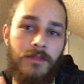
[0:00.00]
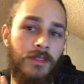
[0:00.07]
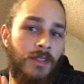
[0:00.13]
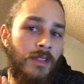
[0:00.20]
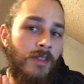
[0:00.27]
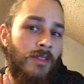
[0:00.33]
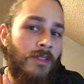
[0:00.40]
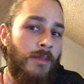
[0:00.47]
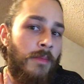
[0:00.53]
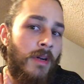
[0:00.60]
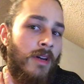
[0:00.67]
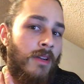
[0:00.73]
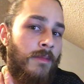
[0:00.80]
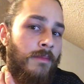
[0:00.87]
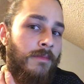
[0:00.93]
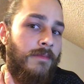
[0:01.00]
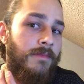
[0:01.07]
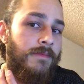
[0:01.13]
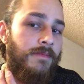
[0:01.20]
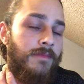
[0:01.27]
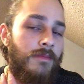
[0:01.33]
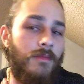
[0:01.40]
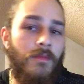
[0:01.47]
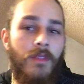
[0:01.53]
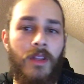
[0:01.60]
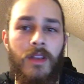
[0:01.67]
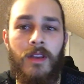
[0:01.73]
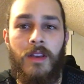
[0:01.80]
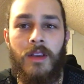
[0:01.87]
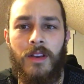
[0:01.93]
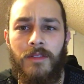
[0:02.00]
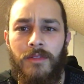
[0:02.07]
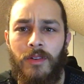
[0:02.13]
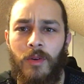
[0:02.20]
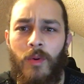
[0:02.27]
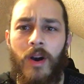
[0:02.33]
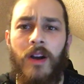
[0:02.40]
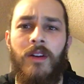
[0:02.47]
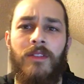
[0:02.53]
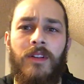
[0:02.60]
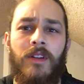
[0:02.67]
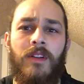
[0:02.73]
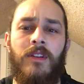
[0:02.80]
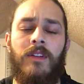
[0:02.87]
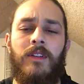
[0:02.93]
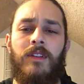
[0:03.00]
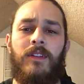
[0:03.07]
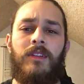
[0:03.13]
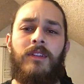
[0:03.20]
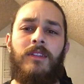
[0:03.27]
you know, on the bottom. For a while there,